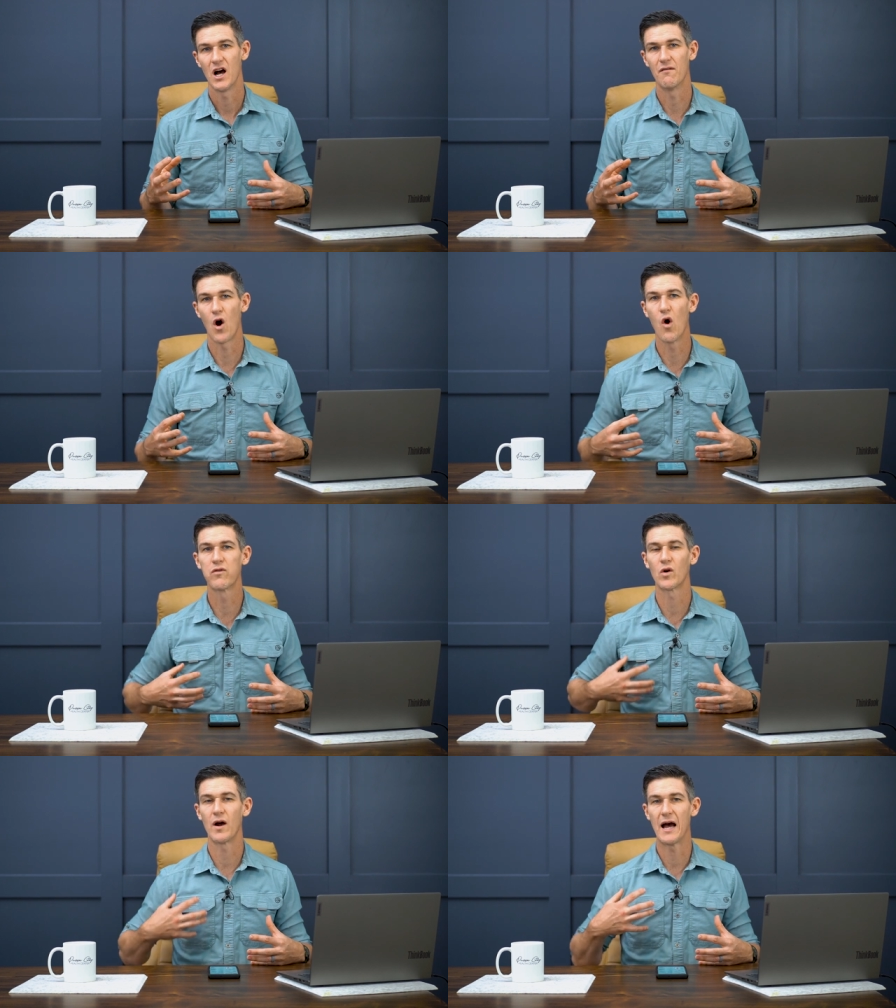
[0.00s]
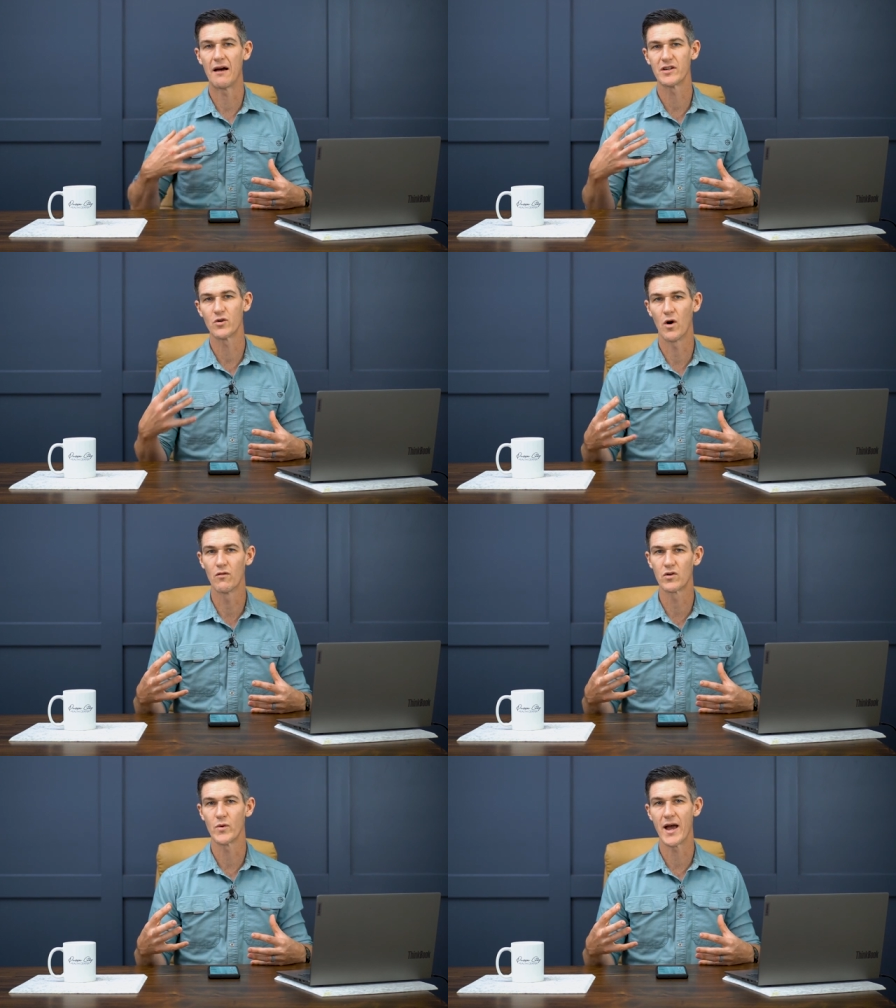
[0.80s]
of having to
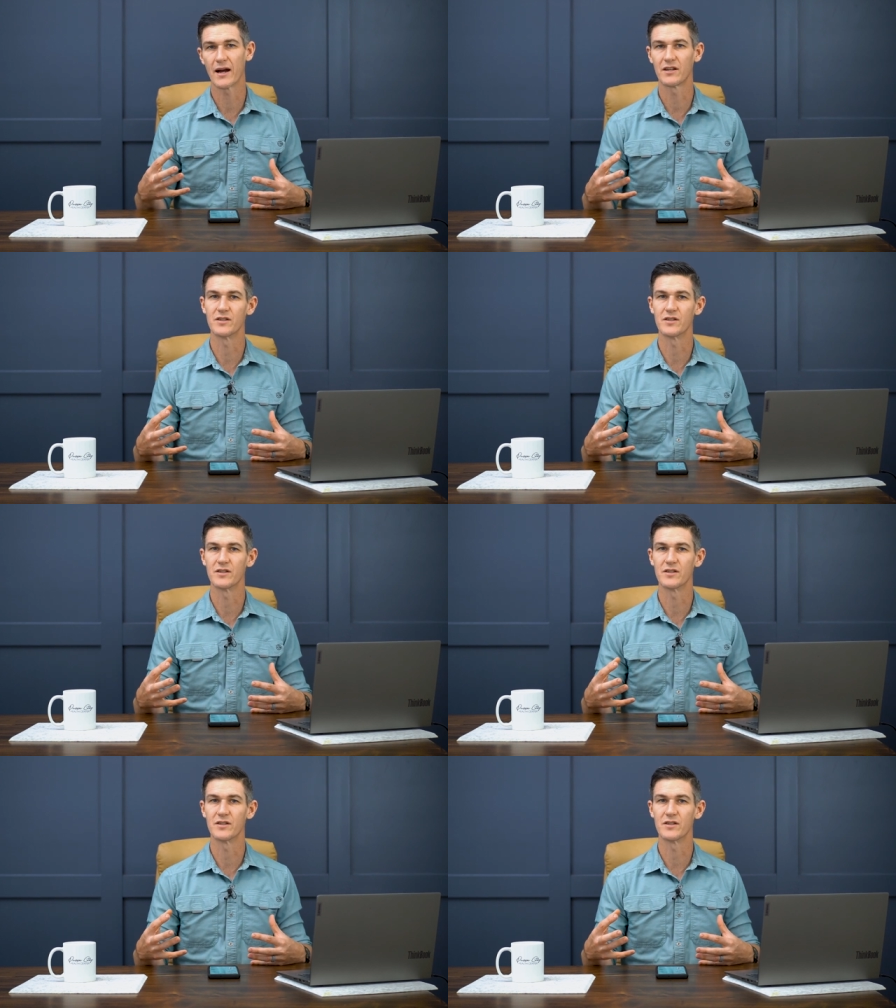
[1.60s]
overreact